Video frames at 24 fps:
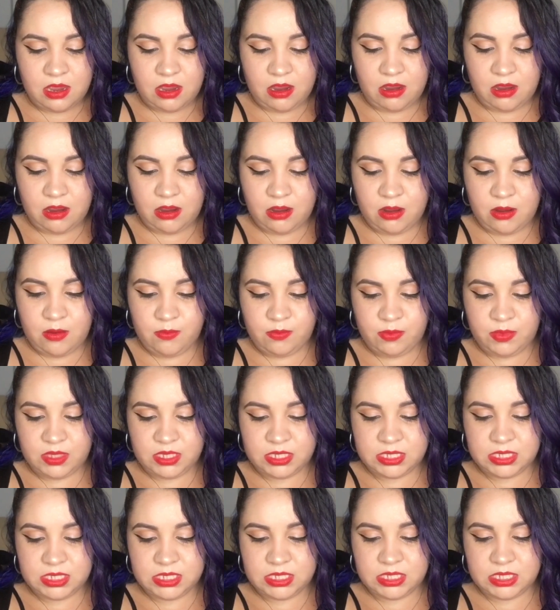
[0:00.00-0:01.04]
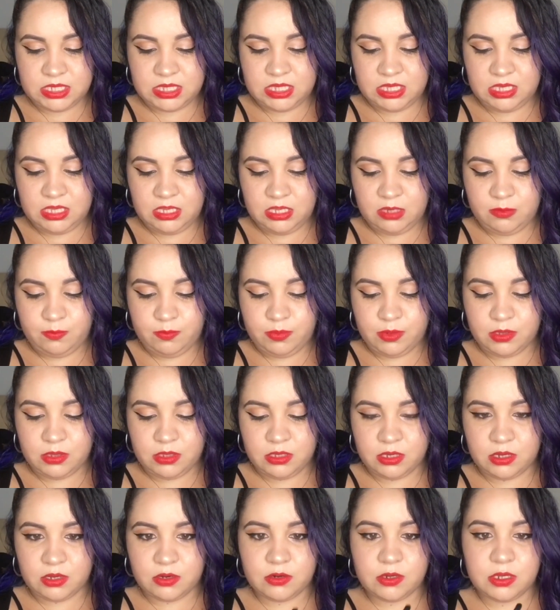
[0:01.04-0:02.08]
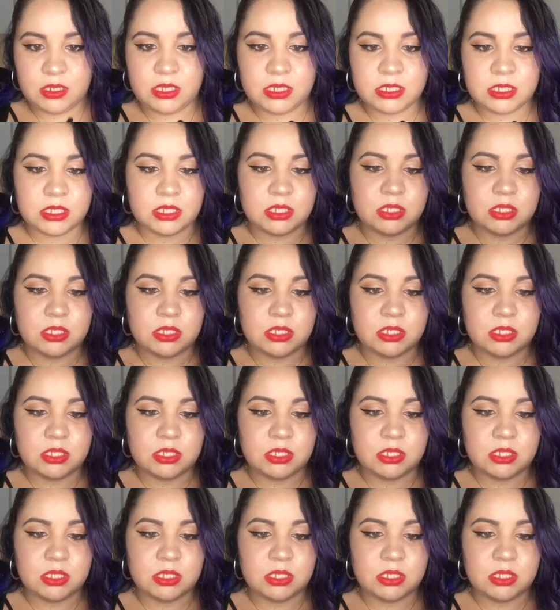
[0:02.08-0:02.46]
Um, this is the bullet crease.